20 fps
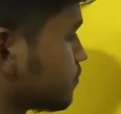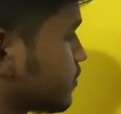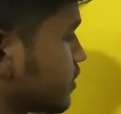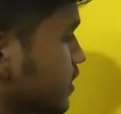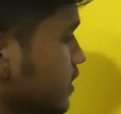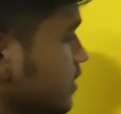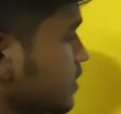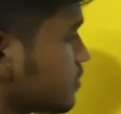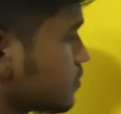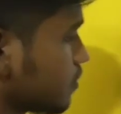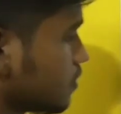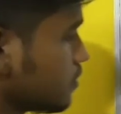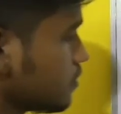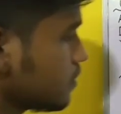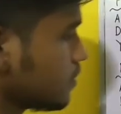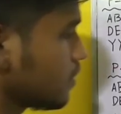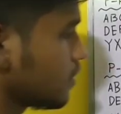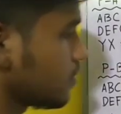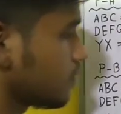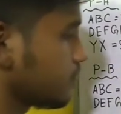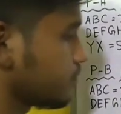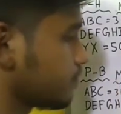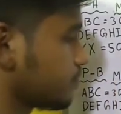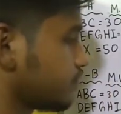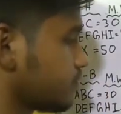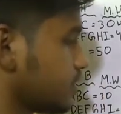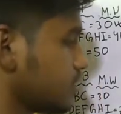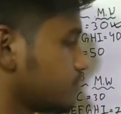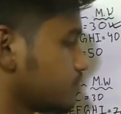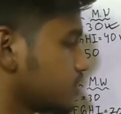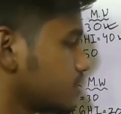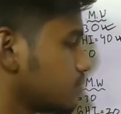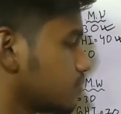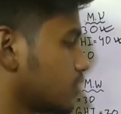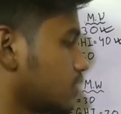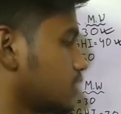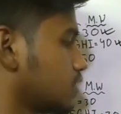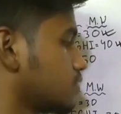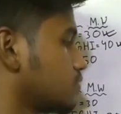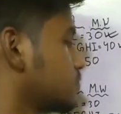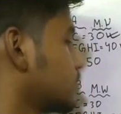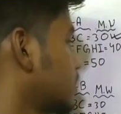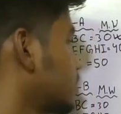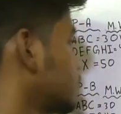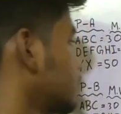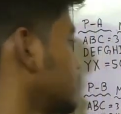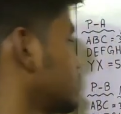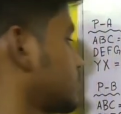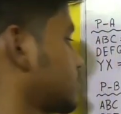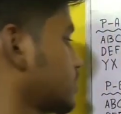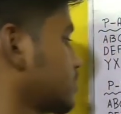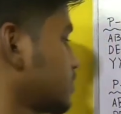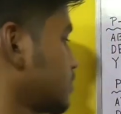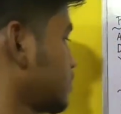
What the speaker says: present on 50 molecular weight.